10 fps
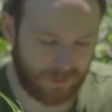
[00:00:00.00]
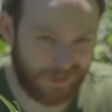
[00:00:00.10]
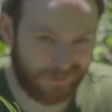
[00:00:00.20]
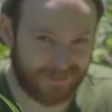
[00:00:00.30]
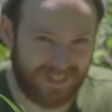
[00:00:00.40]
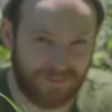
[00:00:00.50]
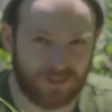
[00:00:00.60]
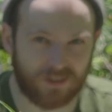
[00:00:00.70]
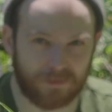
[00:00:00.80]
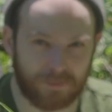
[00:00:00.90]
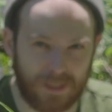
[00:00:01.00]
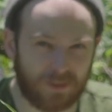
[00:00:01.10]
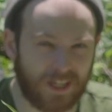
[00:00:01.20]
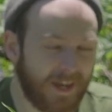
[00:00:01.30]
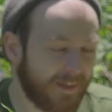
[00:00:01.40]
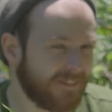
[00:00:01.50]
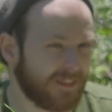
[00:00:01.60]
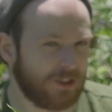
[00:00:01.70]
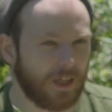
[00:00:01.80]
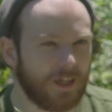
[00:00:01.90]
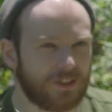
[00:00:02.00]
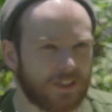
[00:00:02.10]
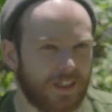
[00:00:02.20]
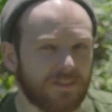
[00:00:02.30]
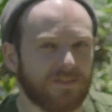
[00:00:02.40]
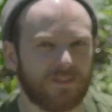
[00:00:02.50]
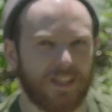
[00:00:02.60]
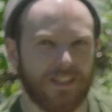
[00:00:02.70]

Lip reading: I'll never be able to accurately judge if